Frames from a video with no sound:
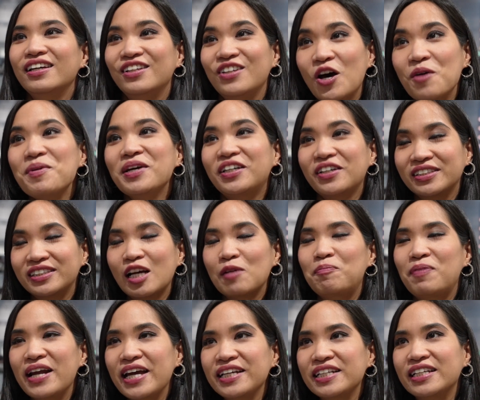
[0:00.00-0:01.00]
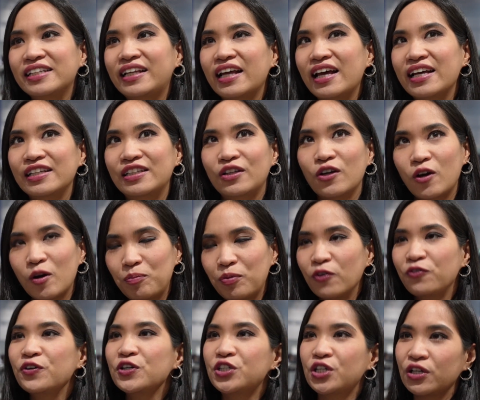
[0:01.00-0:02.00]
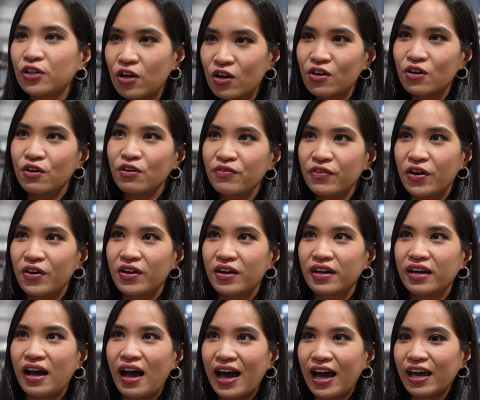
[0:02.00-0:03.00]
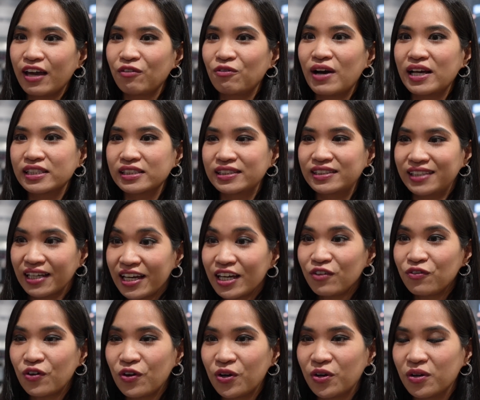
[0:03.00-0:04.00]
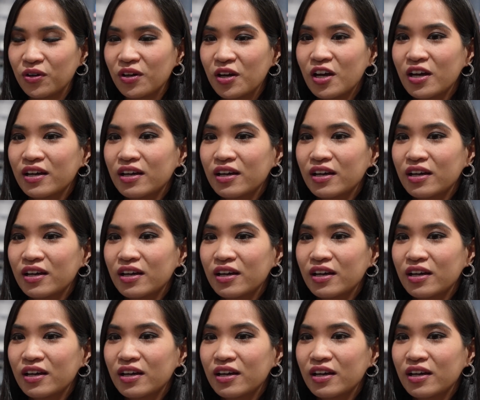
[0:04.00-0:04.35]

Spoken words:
Not because I played it at the professional level. I was saying the